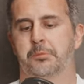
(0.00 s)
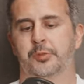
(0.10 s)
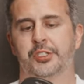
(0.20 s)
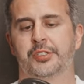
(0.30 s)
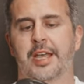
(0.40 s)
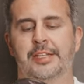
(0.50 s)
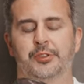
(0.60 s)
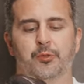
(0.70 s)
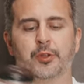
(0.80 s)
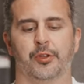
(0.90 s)
Just has a
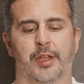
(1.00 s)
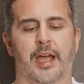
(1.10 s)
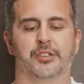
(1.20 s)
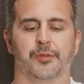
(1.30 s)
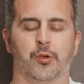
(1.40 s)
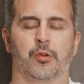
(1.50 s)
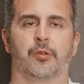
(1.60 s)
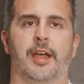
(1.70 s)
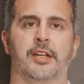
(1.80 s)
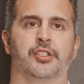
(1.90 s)
real nice focal
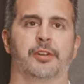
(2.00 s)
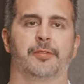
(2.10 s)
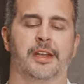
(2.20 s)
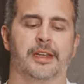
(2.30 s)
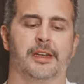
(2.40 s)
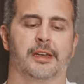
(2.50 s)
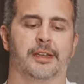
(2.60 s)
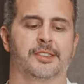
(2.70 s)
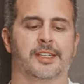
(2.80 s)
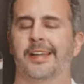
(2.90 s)
range. And if I need
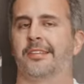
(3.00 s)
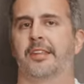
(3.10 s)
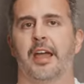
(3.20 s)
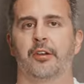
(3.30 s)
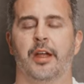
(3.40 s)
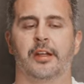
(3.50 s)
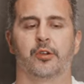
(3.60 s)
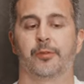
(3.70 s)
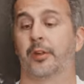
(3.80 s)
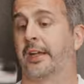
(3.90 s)
a second tighter angle
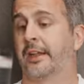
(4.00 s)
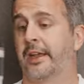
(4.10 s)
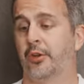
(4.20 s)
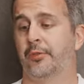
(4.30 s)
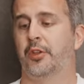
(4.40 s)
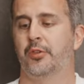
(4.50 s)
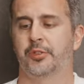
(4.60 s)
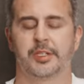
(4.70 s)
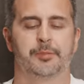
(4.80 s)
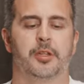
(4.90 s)
for like an interview or
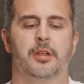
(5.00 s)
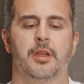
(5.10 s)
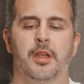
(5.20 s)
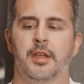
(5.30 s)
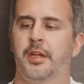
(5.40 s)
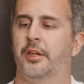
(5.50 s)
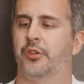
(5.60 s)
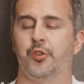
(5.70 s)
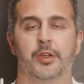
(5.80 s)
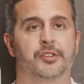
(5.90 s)
something,
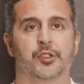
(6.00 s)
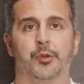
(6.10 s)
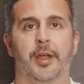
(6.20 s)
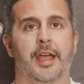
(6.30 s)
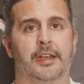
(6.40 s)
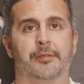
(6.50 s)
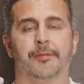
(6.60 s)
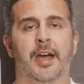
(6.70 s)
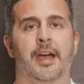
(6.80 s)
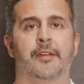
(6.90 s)
you can zoom to
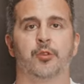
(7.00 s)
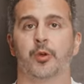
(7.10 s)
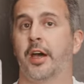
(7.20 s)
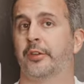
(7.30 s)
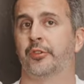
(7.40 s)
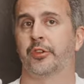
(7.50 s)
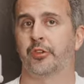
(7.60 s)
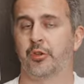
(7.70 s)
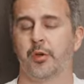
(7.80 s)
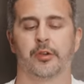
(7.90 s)
85, to 100, to
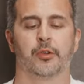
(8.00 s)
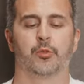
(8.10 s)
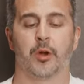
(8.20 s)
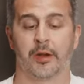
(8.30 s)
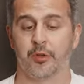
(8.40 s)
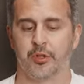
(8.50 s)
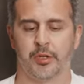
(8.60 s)
200, wherever you